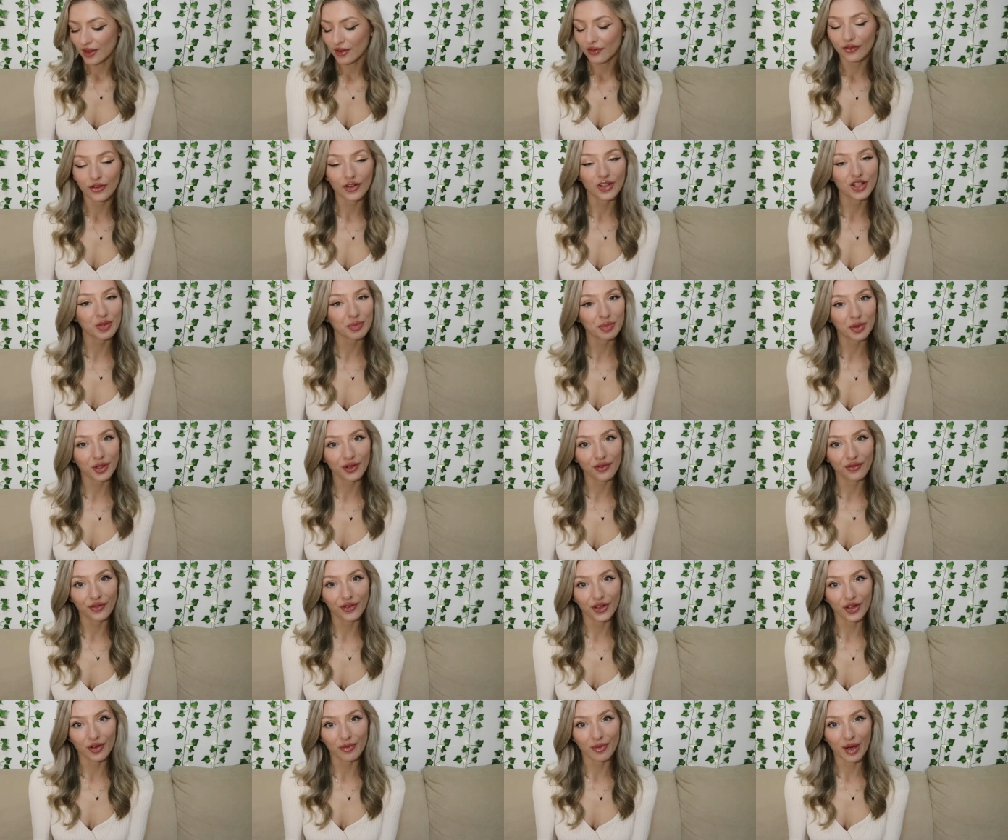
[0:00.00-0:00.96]
The first
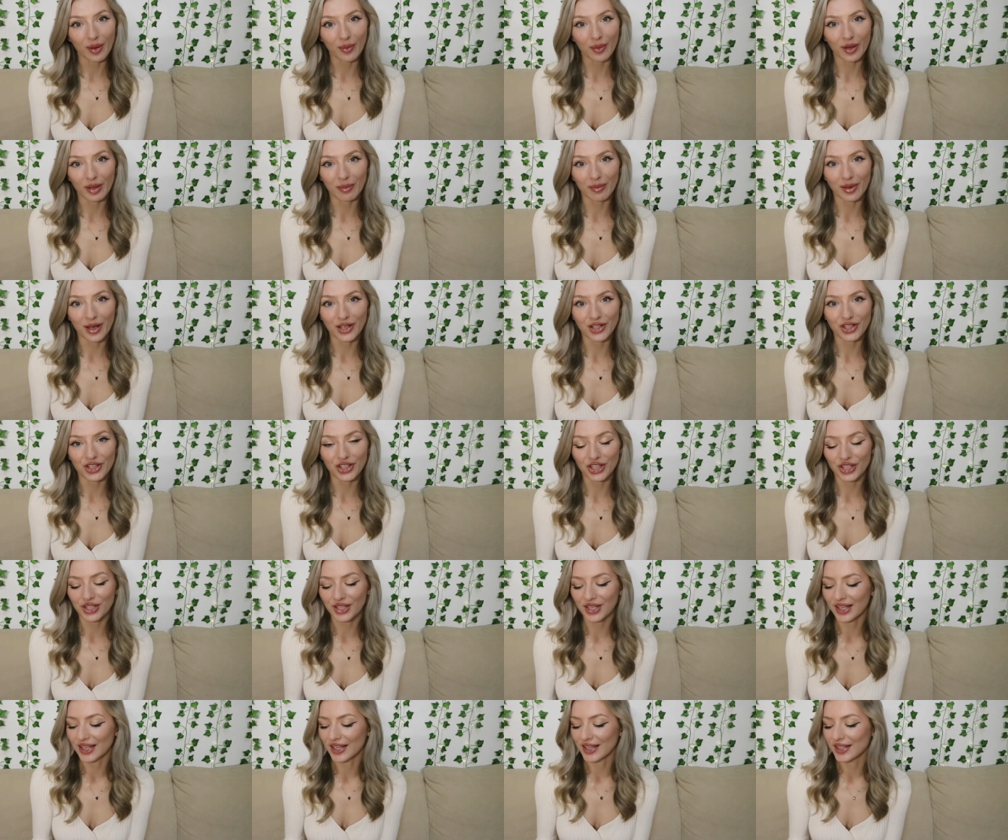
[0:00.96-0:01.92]
perfume I want to
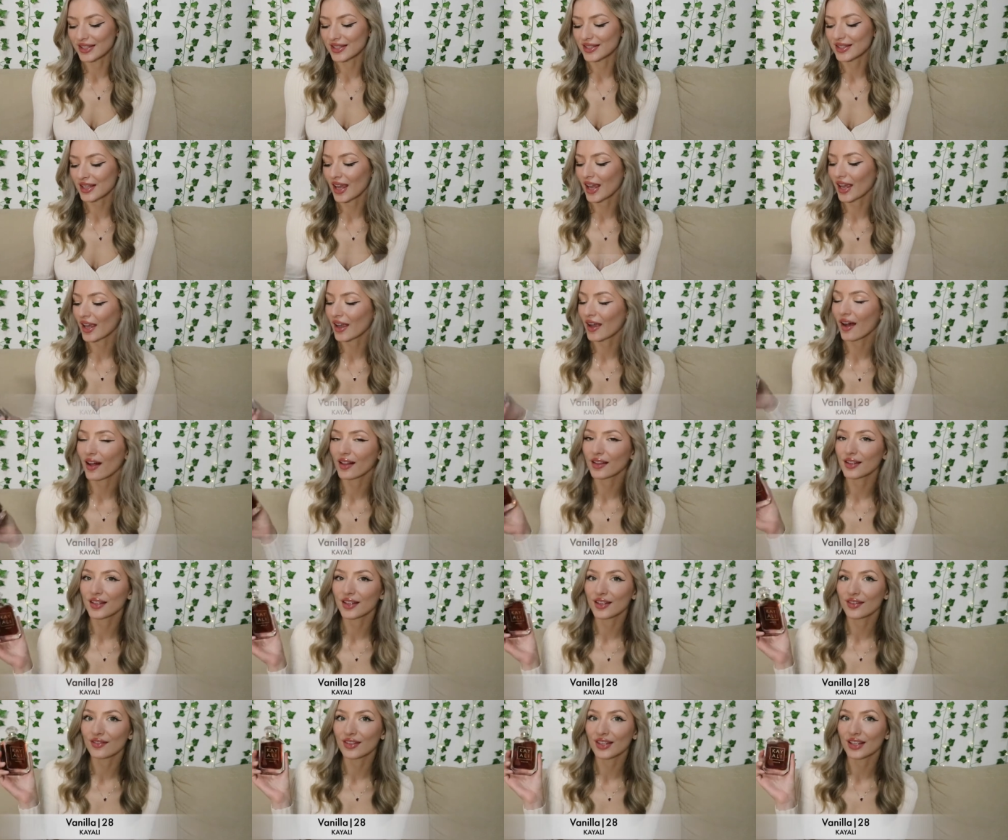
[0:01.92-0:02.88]
mention is
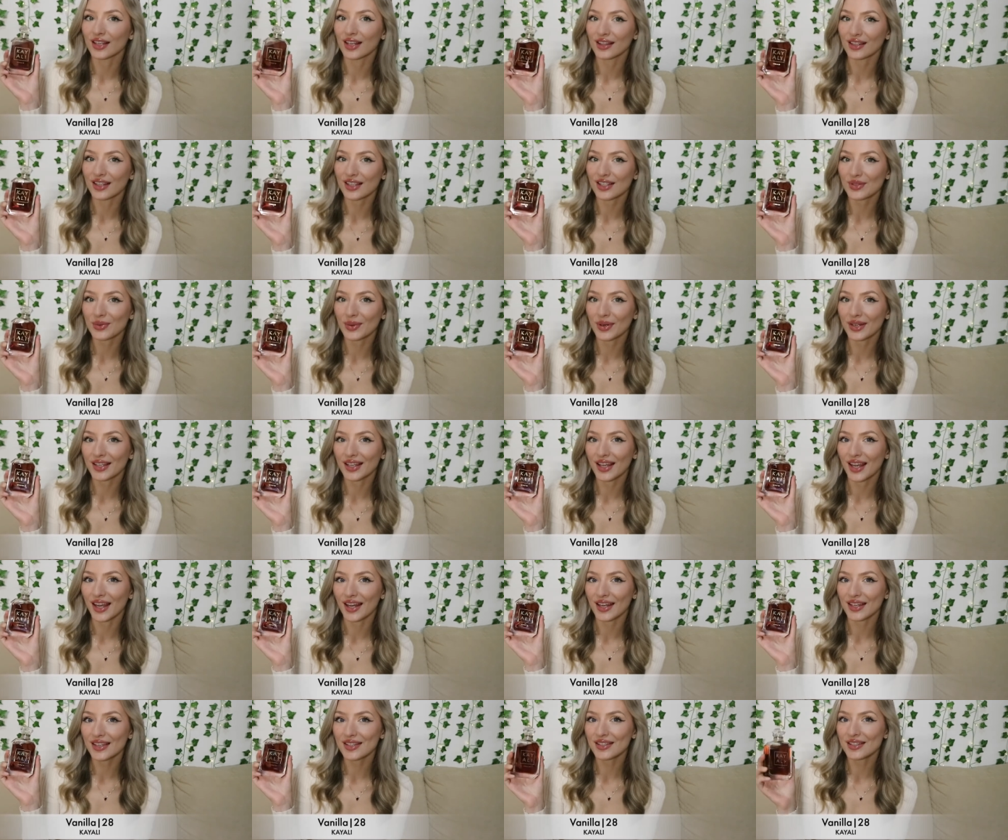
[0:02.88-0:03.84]
Kayali Vanilla
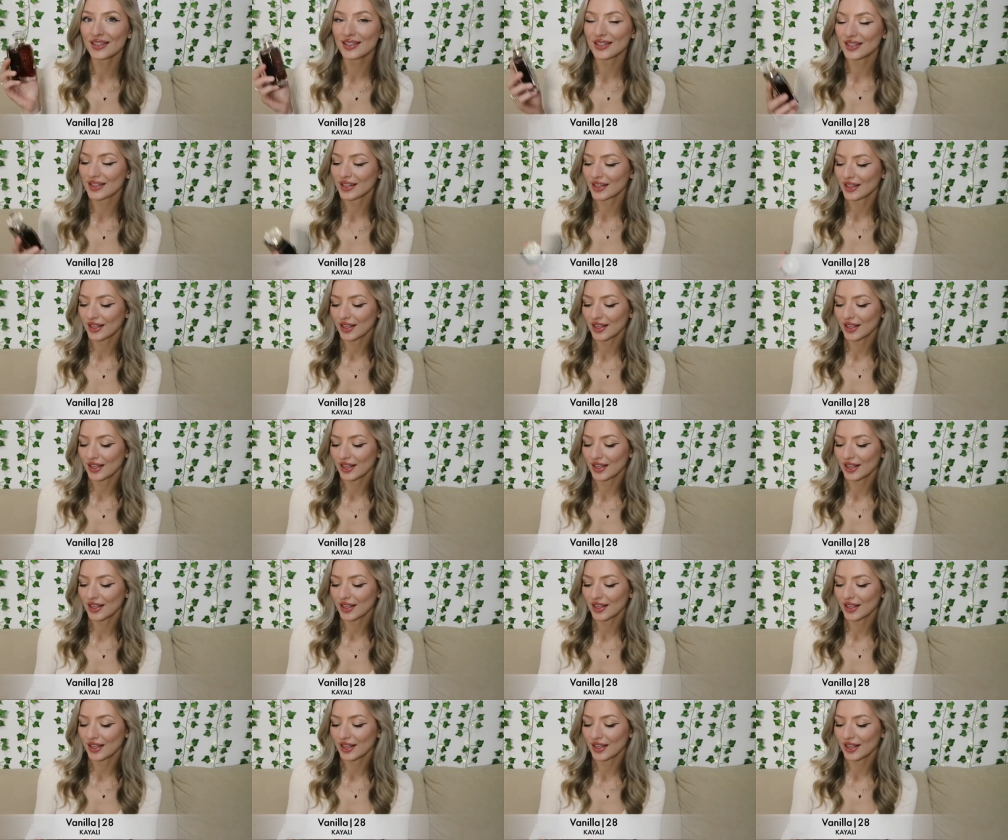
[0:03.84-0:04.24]
28.